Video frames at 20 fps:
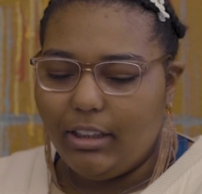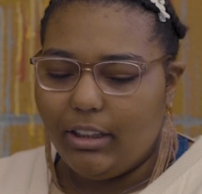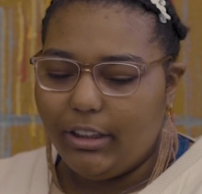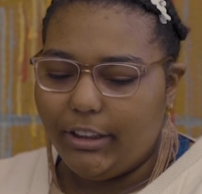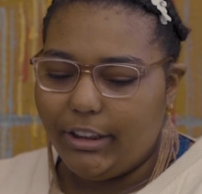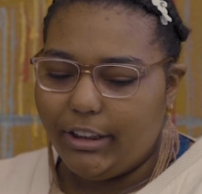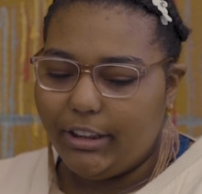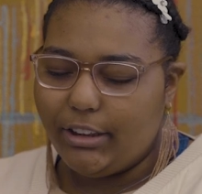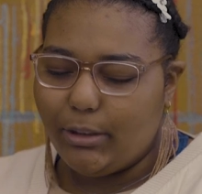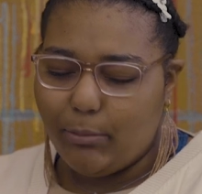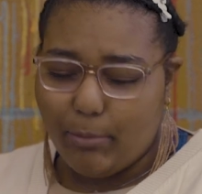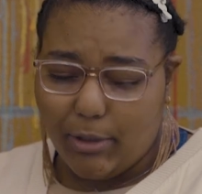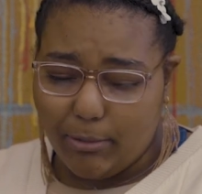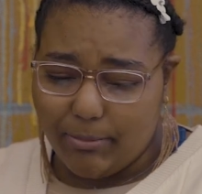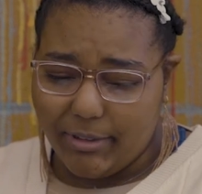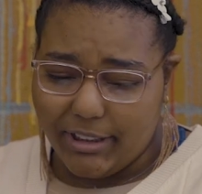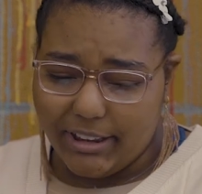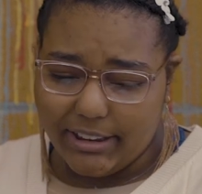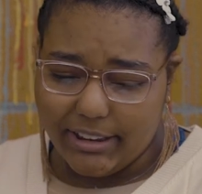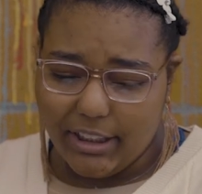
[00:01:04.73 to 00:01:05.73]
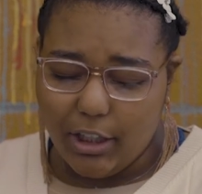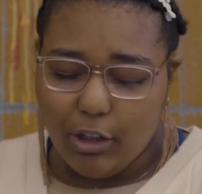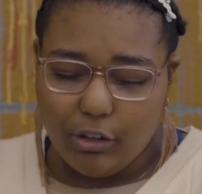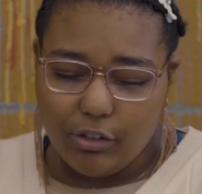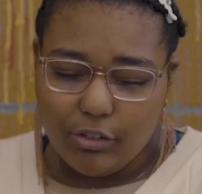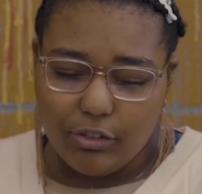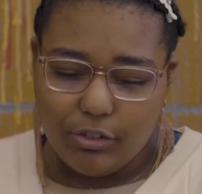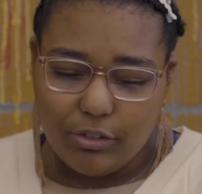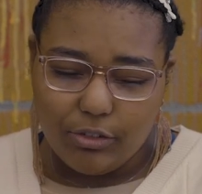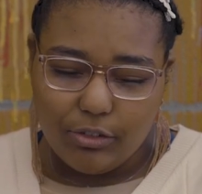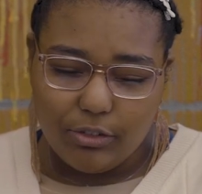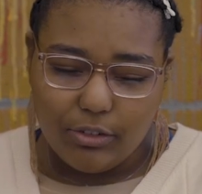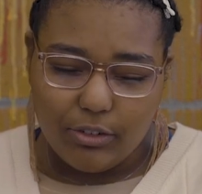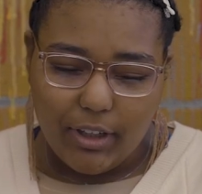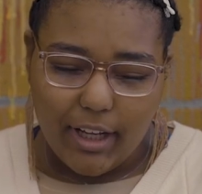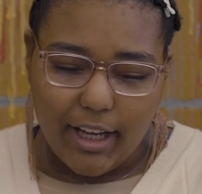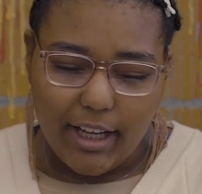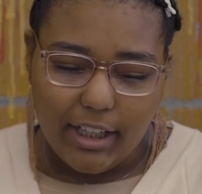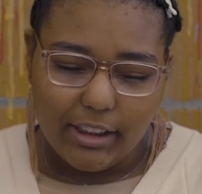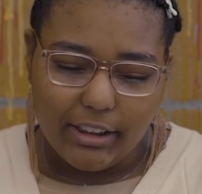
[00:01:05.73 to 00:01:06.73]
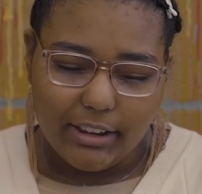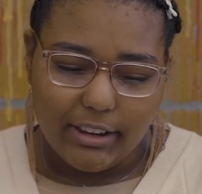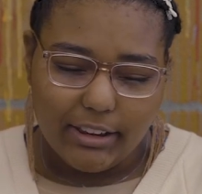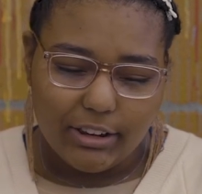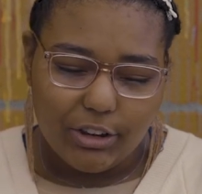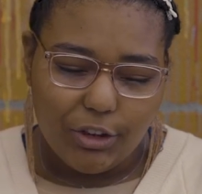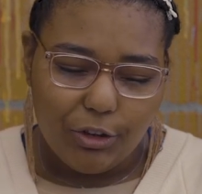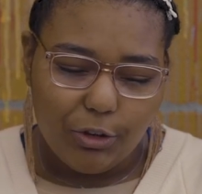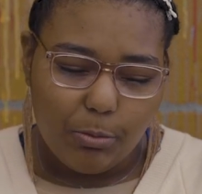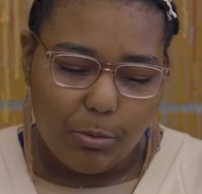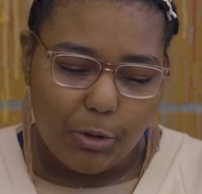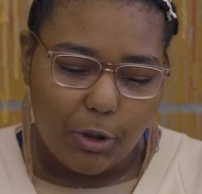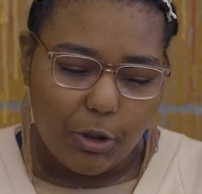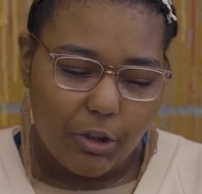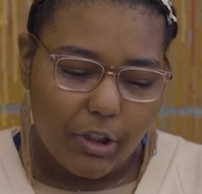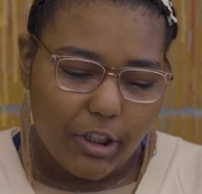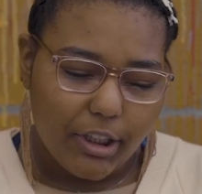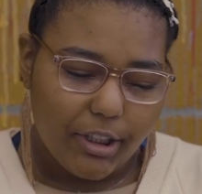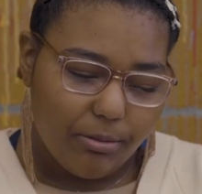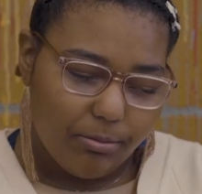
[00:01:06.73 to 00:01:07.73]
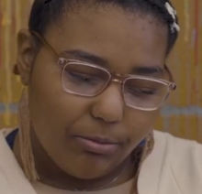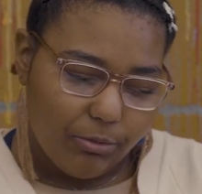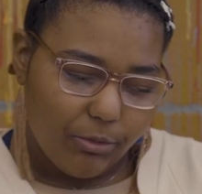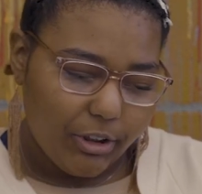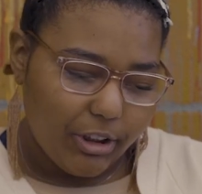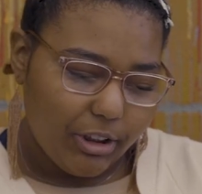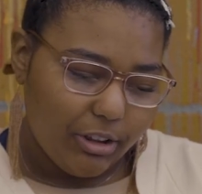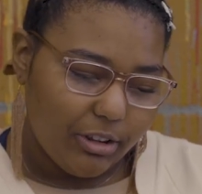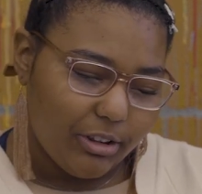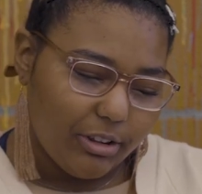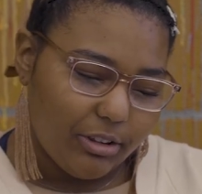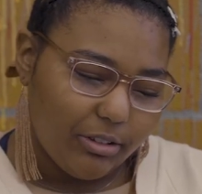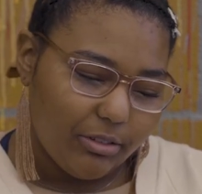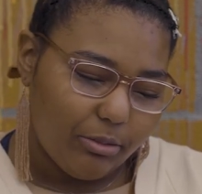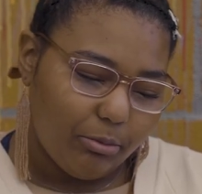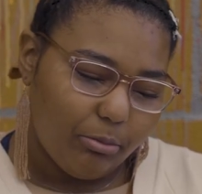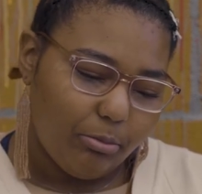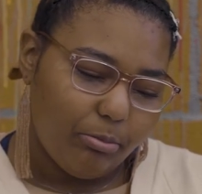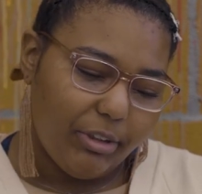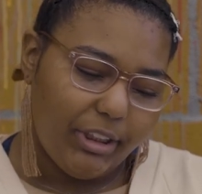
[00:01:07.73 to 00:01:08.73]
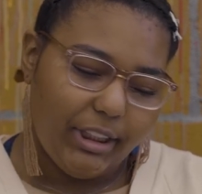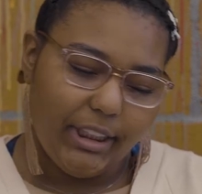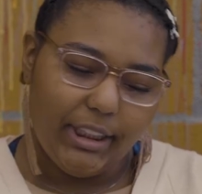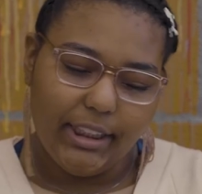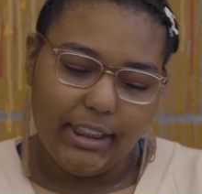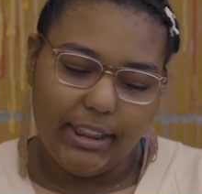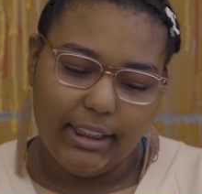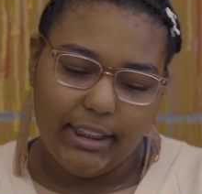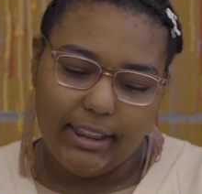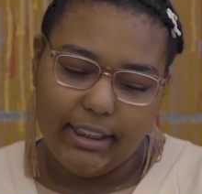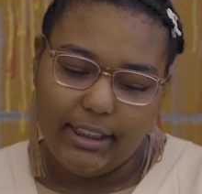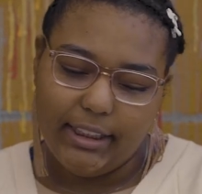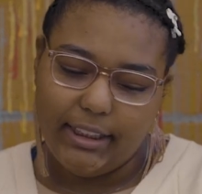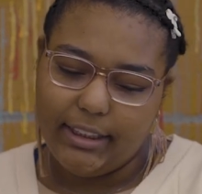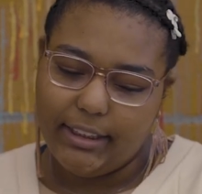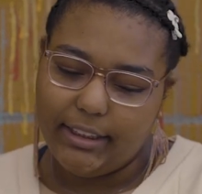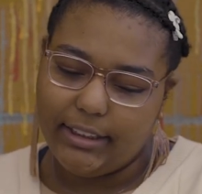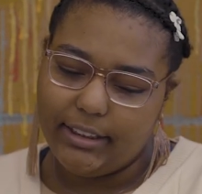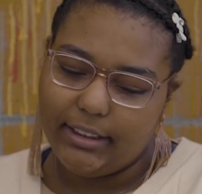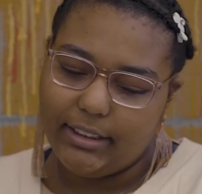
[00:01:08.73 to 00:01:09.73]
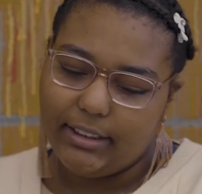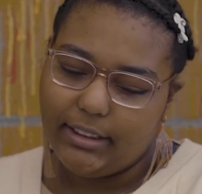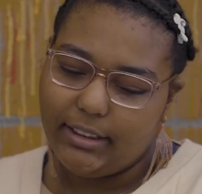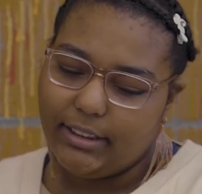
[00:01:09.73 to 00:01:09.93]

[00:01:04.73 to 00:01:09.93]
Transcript: learned about myself out of this whole program would be